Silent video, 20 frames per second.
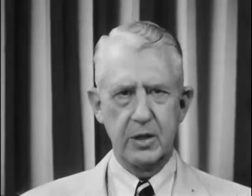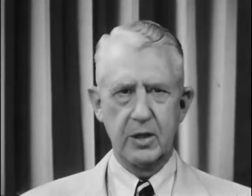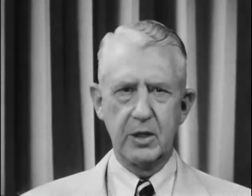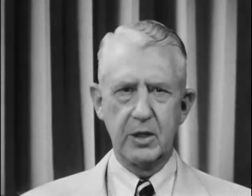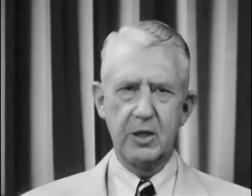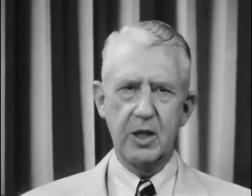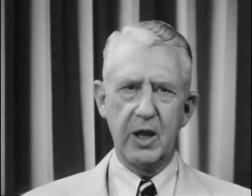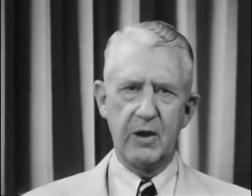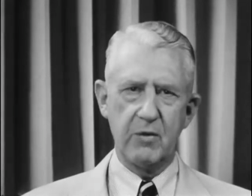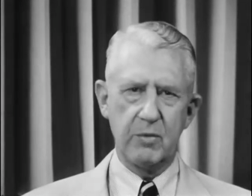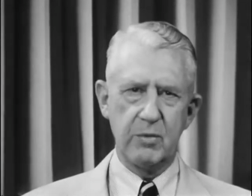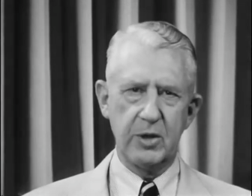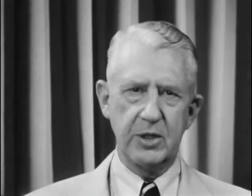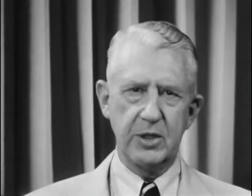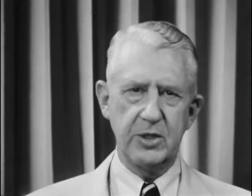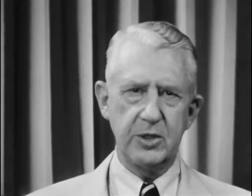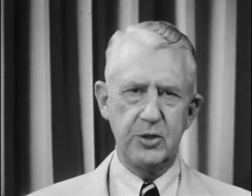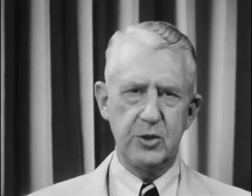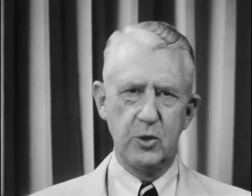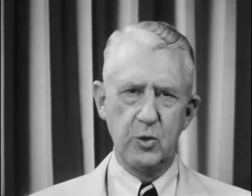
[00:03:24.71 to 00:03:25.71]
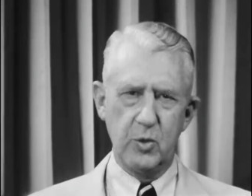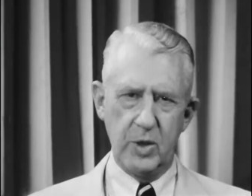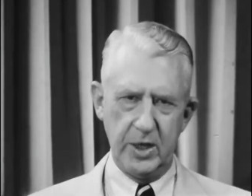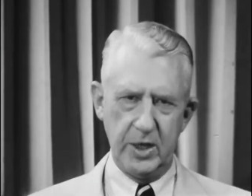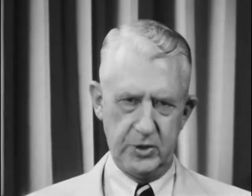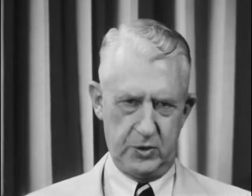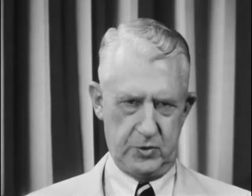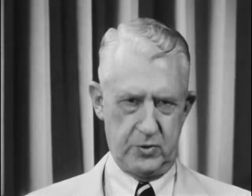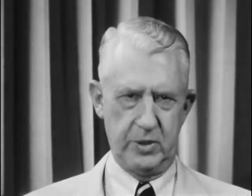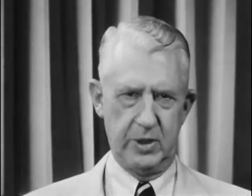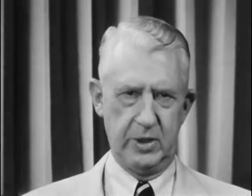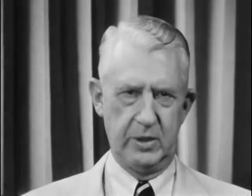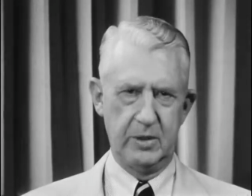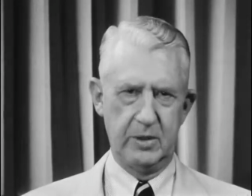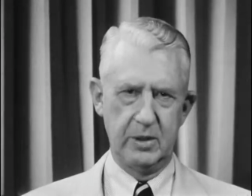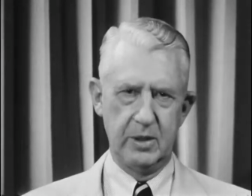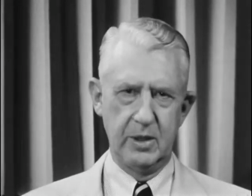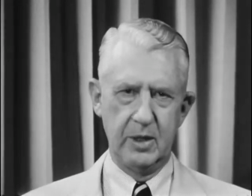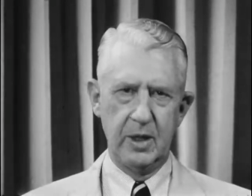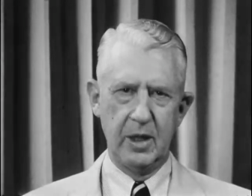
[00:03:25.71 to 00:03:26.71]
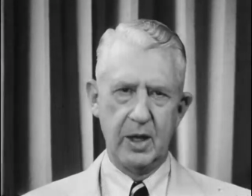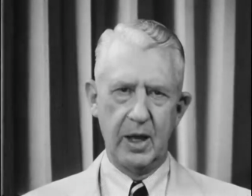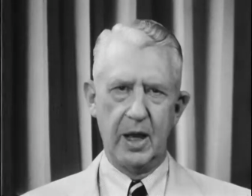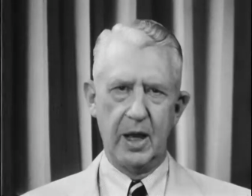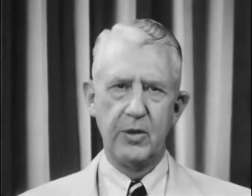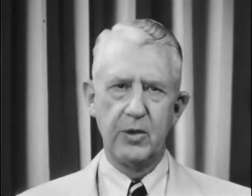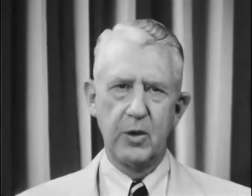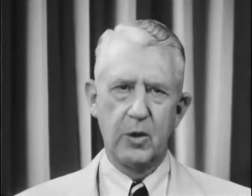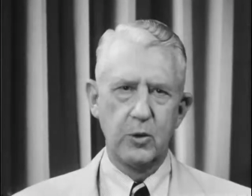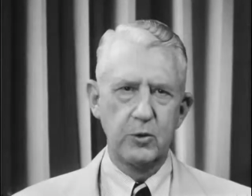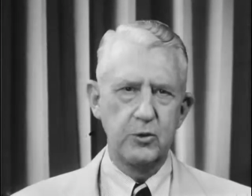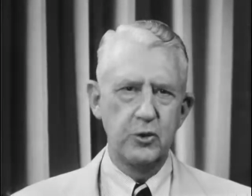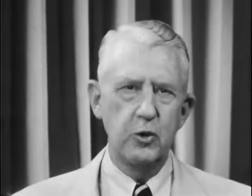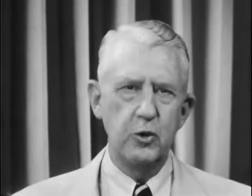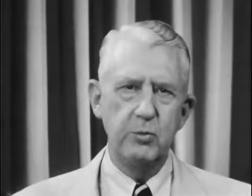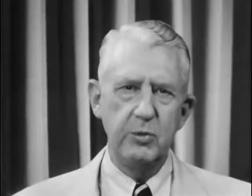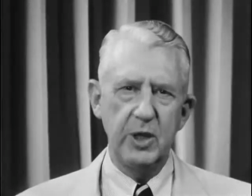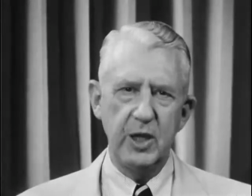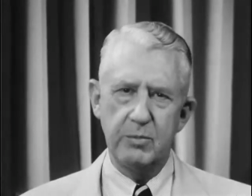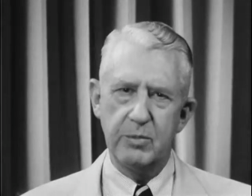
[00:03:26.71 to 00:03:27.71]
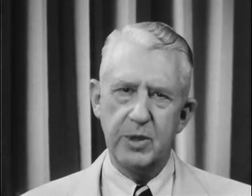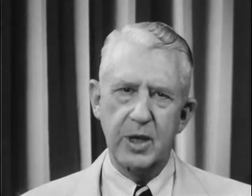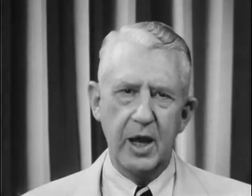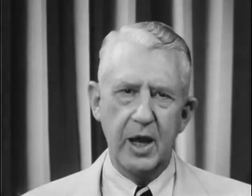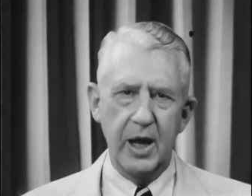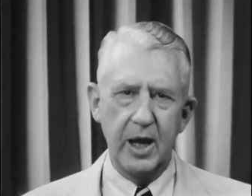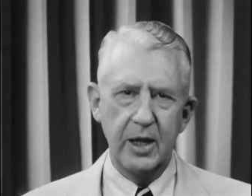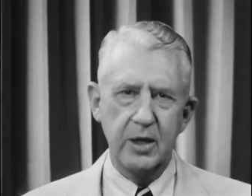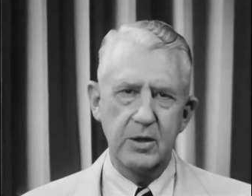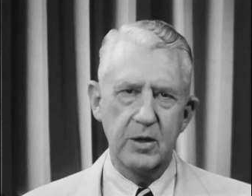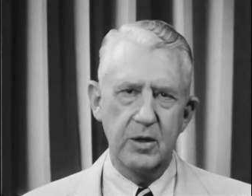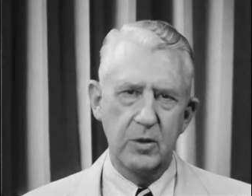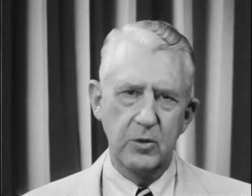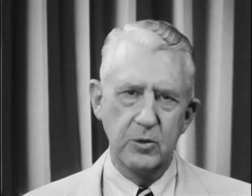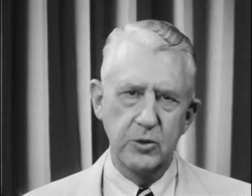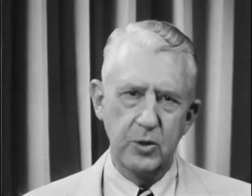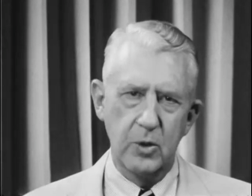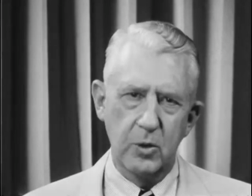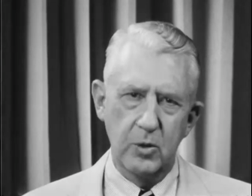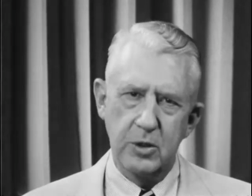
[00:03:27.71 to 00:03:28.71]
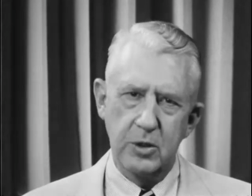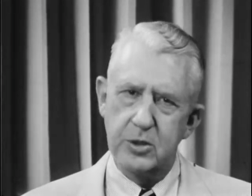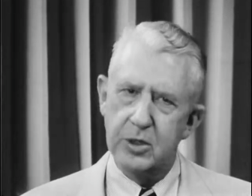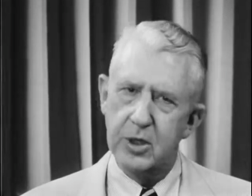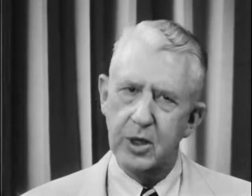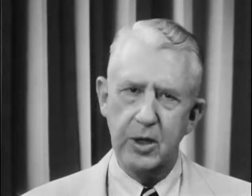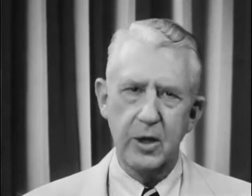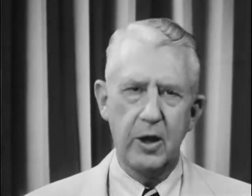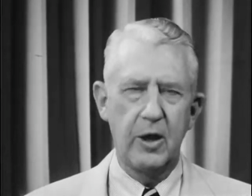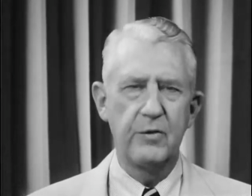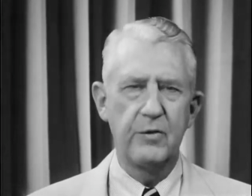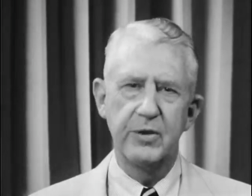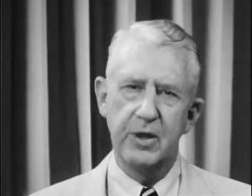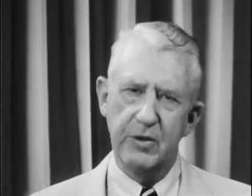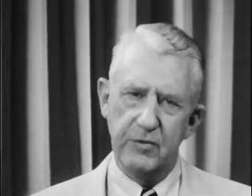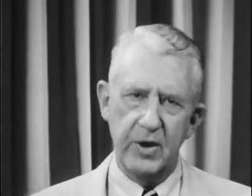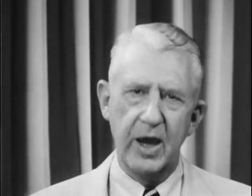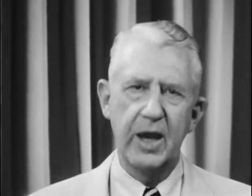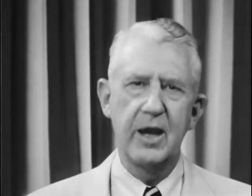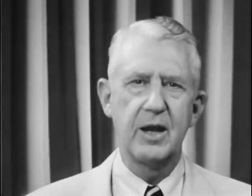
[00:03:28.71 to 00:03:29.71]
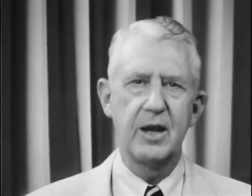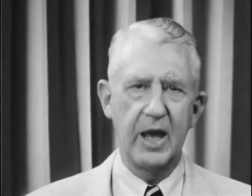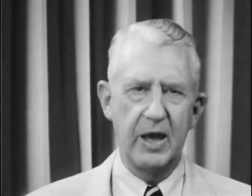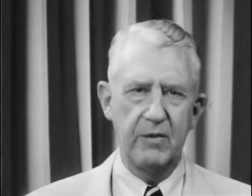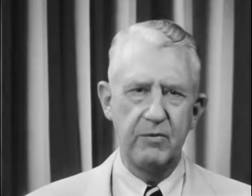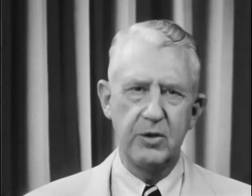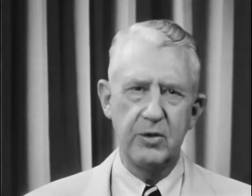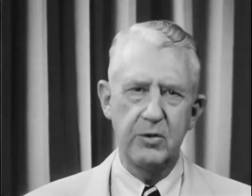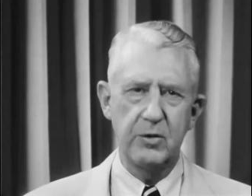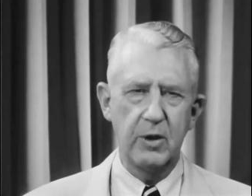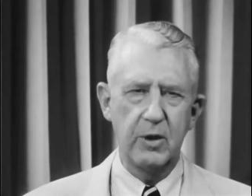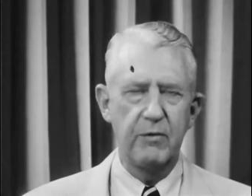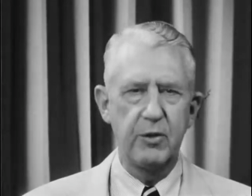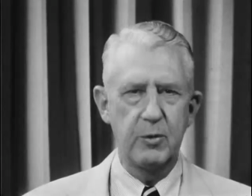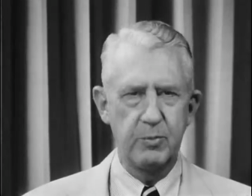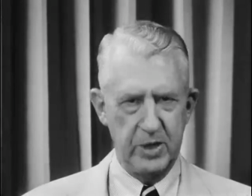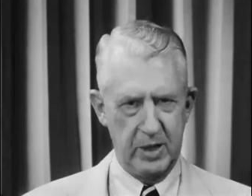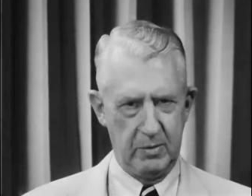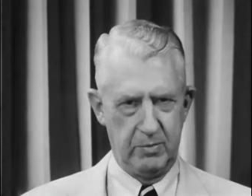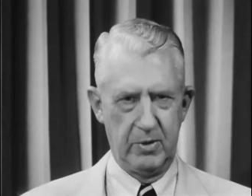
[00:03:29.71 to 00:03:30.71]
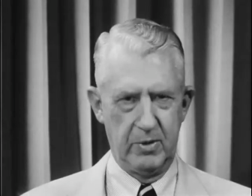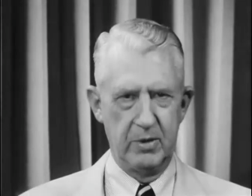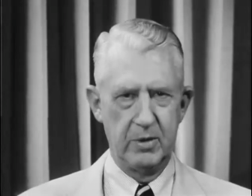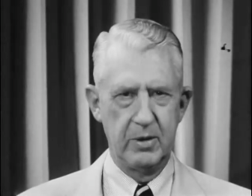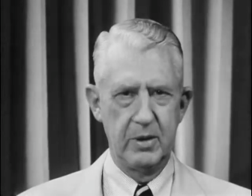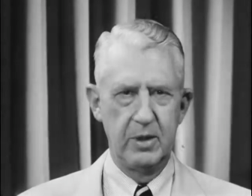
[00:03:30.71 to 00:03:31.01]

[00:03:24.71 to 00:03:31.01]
Good government is a two-way street, and those who meet behind closed doors cut off a vital avenue of the people.